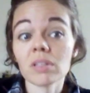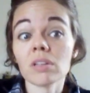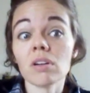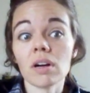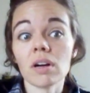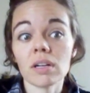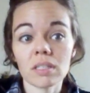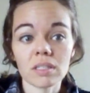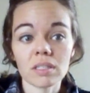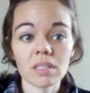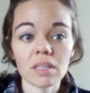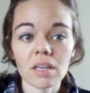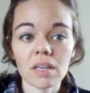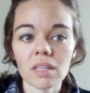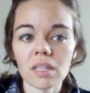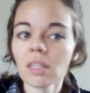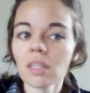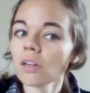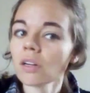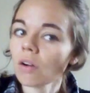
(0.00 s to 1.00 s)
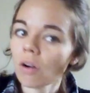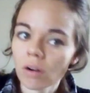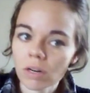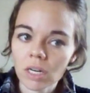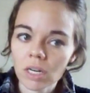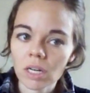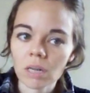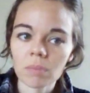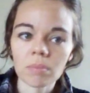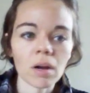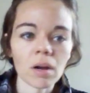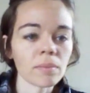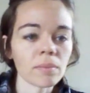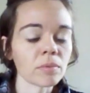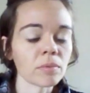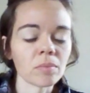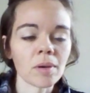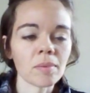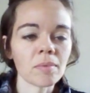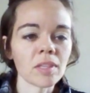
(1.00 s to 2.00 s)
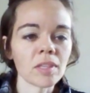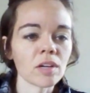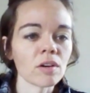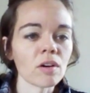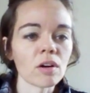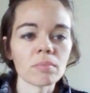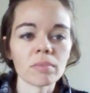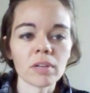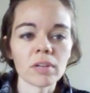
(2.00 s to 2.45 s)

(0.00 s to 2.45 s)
Not to say that there aren't any problems, maybe there are,